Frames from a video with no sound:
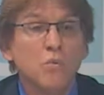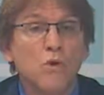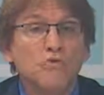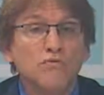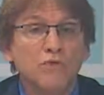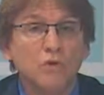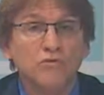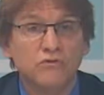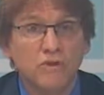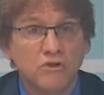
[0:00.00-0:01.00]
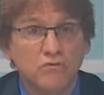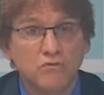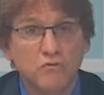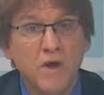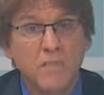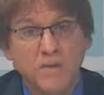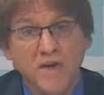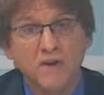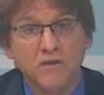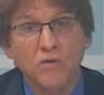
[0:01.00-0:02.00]
which of those can you
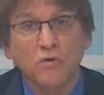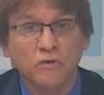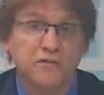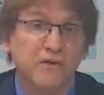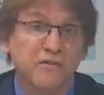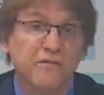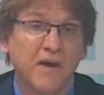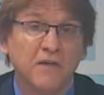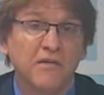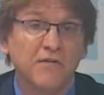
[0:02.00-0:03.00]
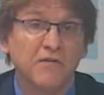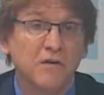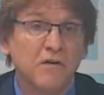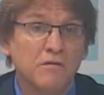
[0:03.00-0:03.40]
embed in the course in an effective,